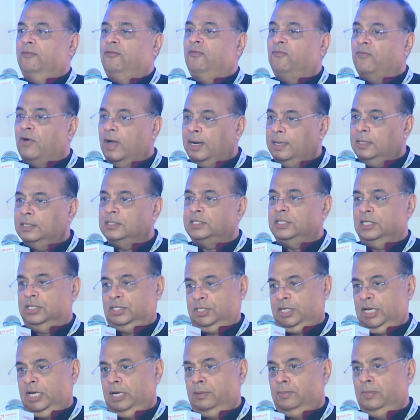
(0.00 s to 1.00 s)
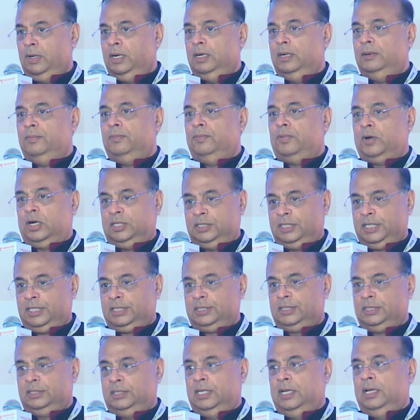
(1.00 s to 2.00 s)
fund sustainable
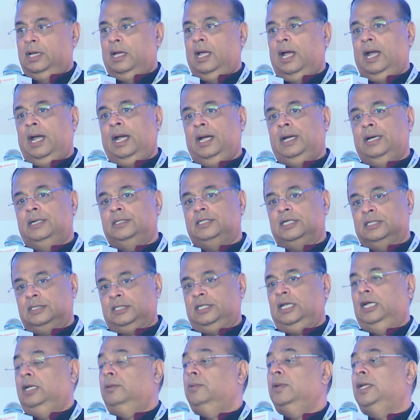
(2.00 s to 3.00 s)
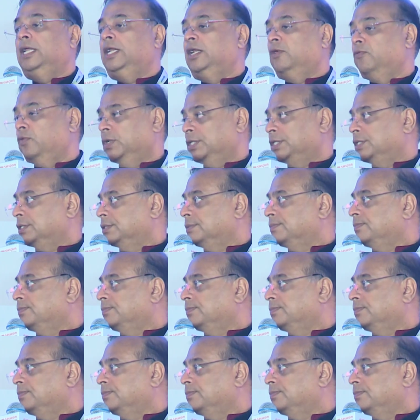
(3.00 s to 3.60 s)
projects and sustainable innovation.